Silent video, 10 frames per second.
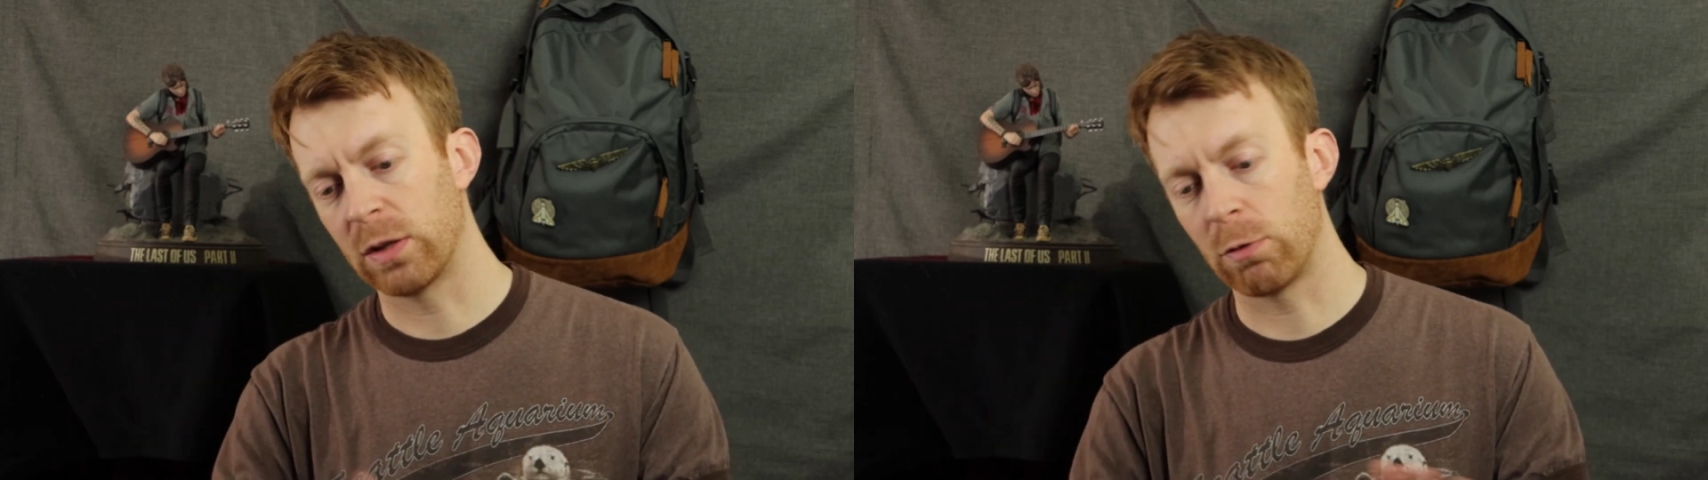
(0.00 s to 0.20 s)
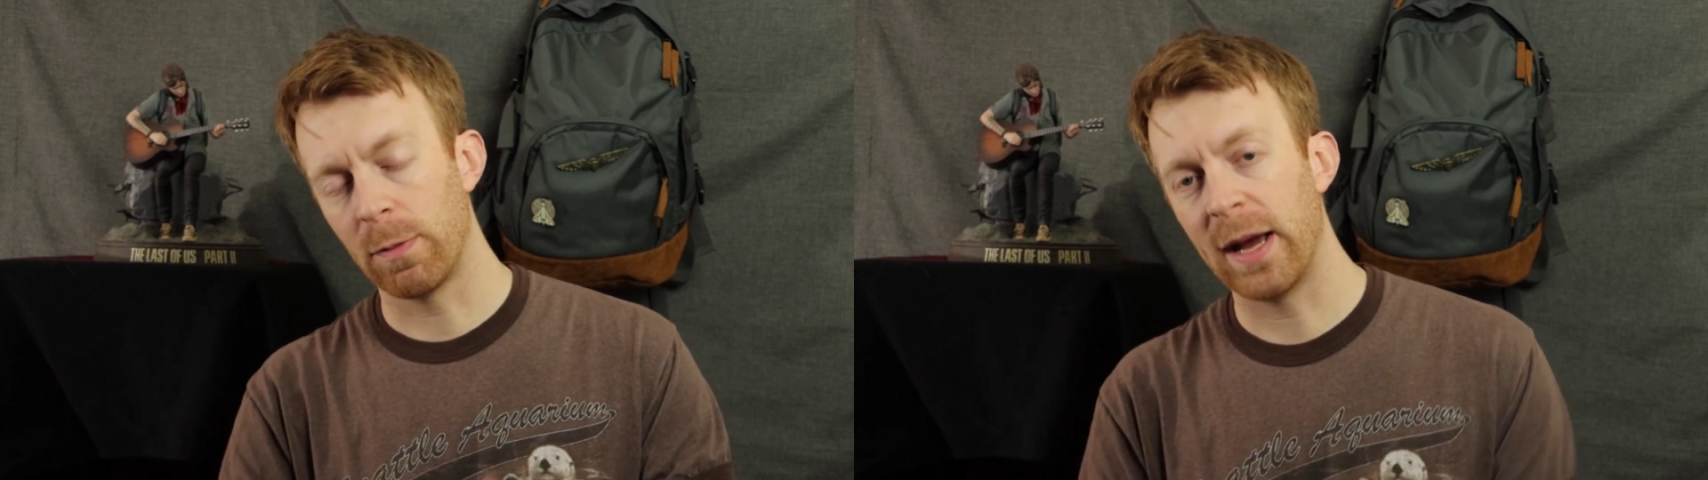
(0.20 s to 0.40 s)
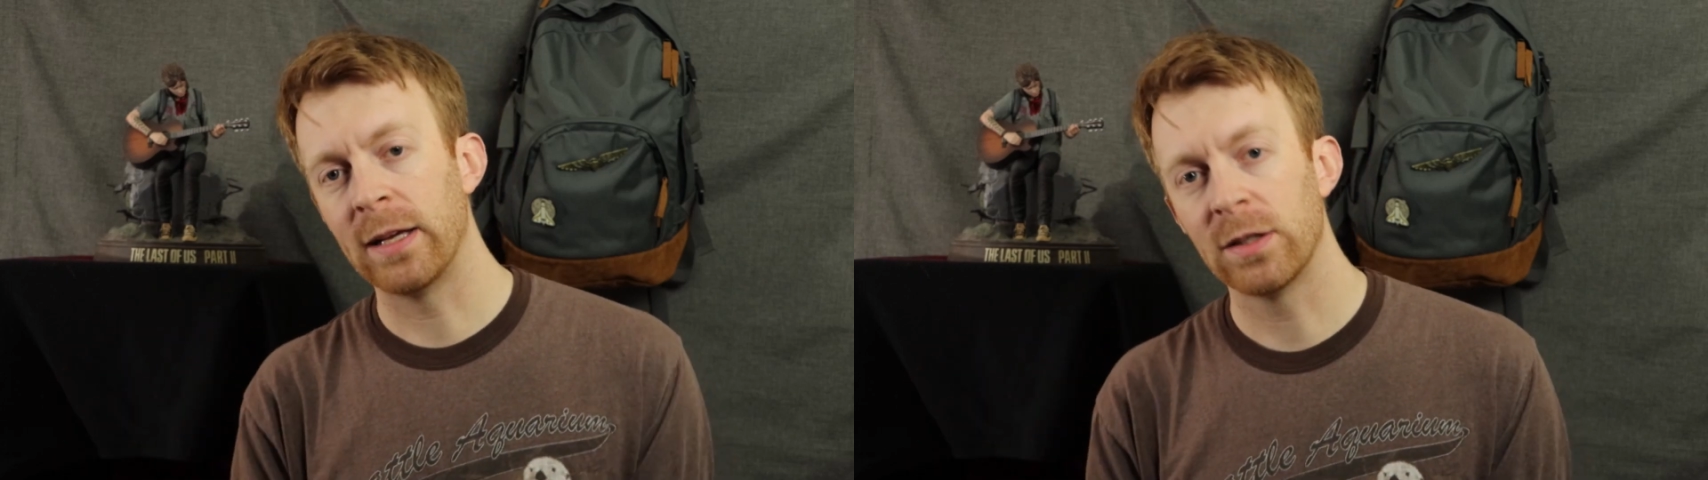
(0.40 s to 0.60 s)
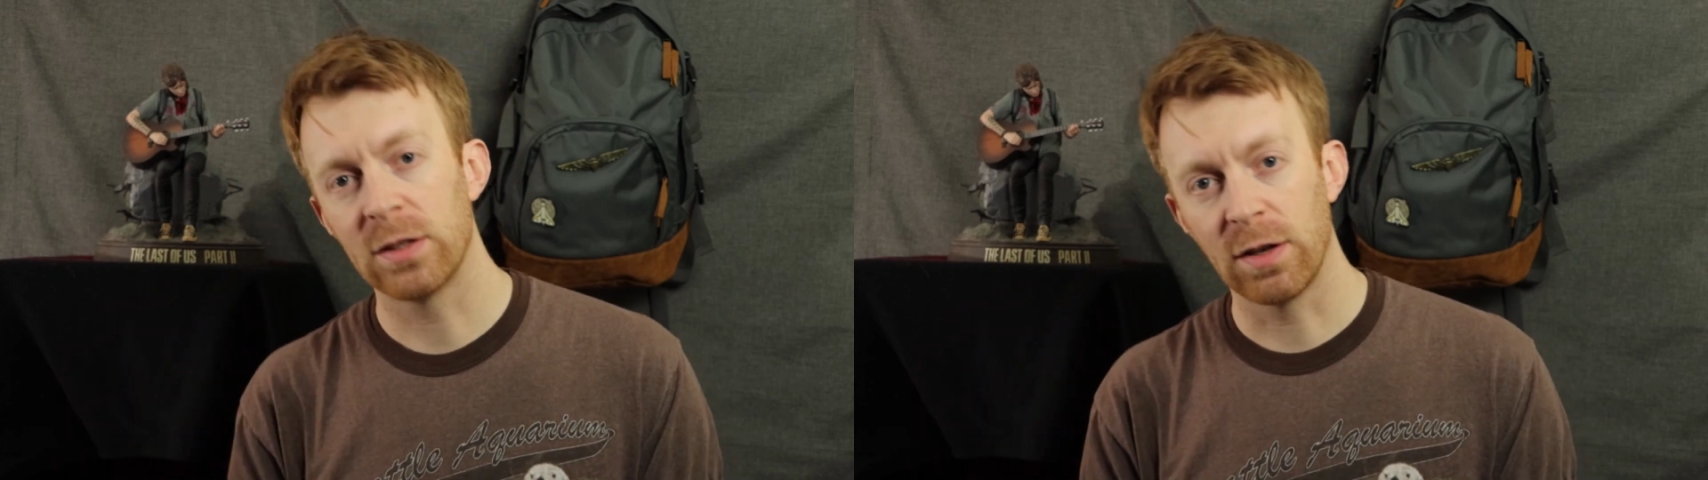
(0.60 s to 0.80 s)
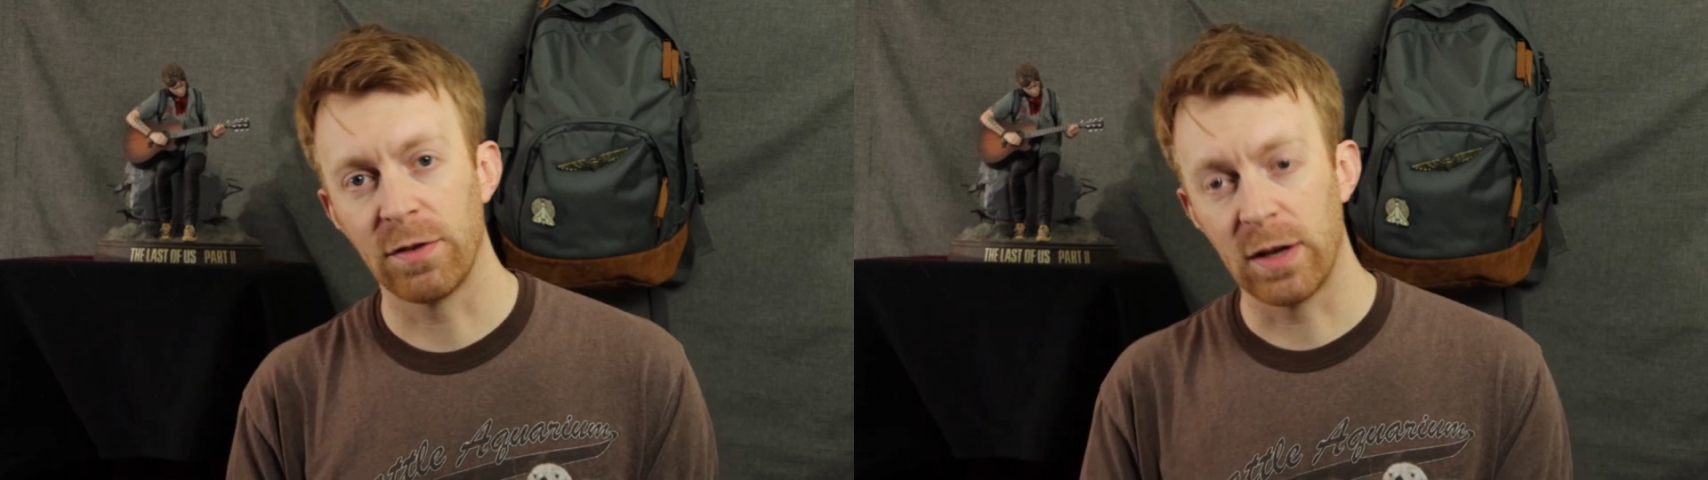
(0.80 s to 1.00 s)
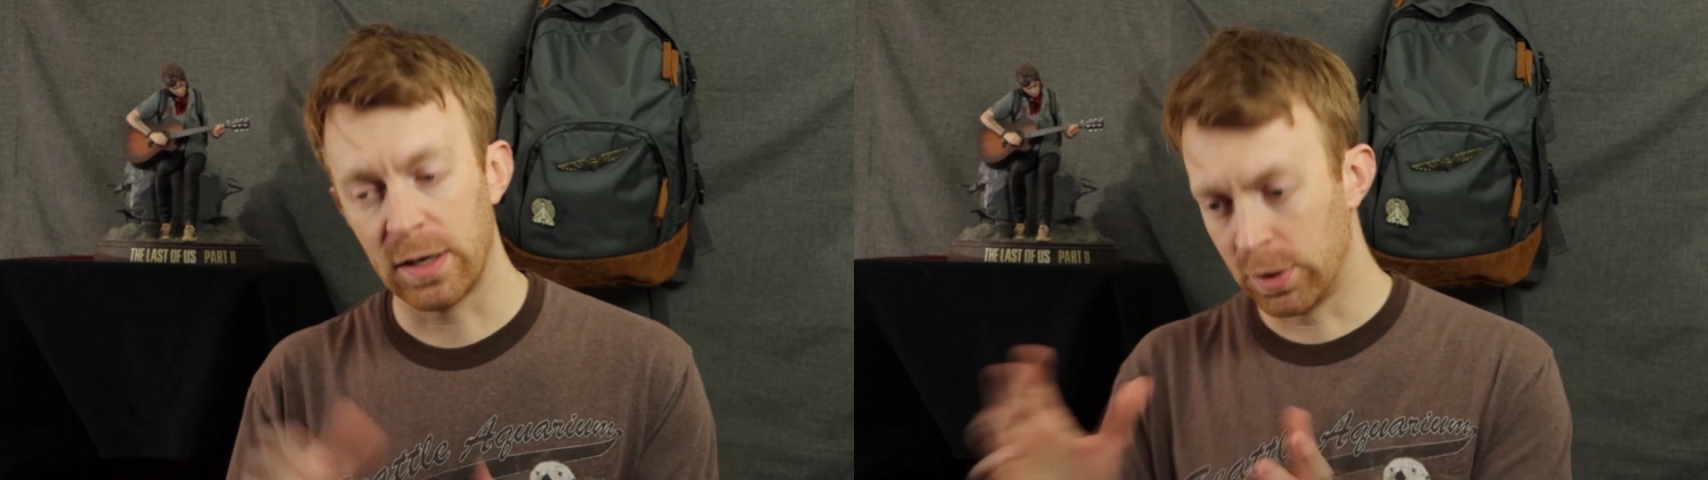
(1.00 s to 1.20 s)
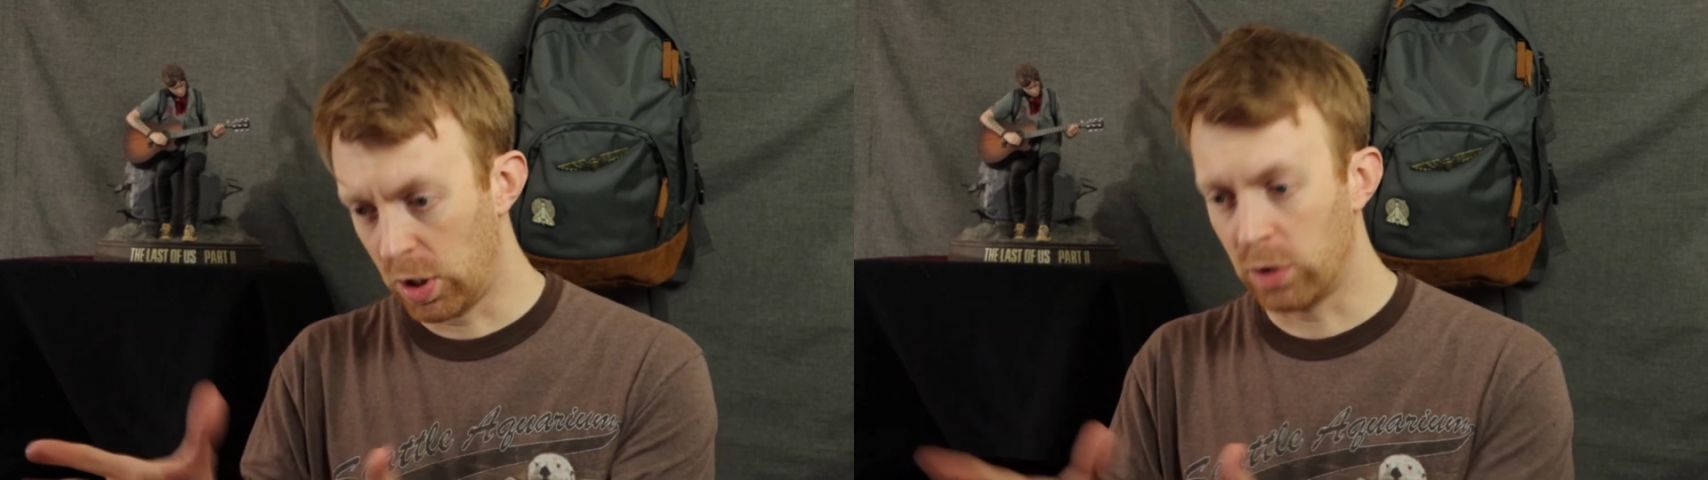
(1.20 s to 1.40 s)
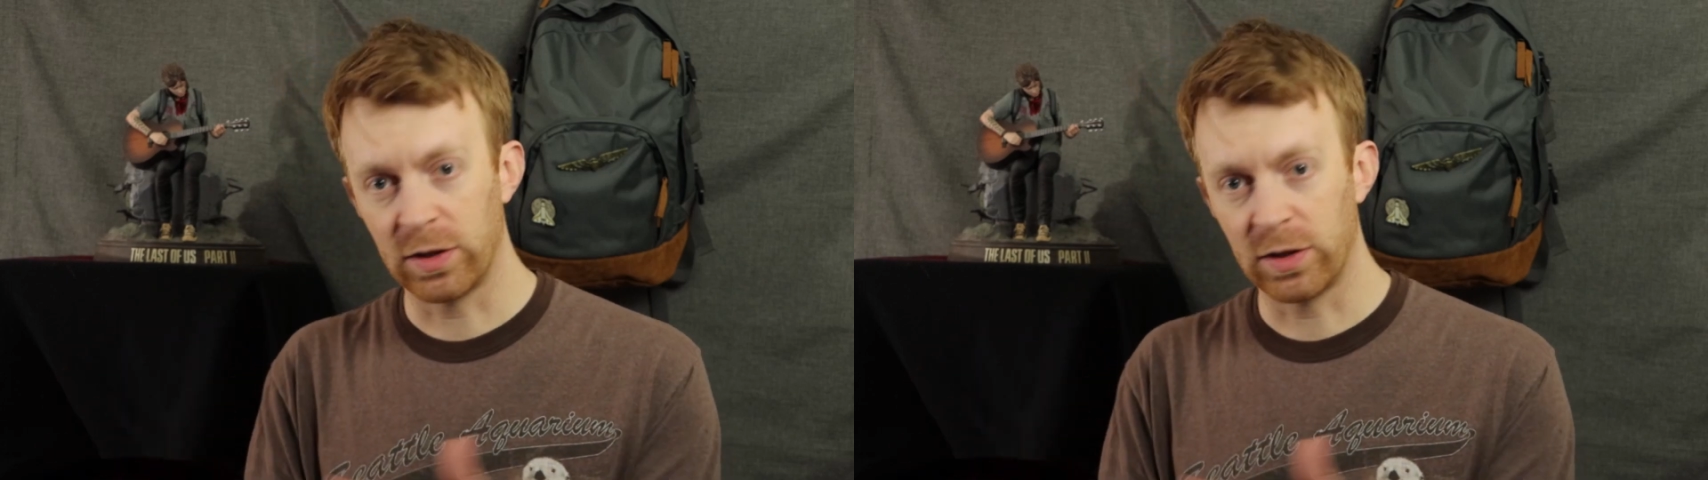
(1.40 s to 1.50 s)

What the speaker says: remains of an adult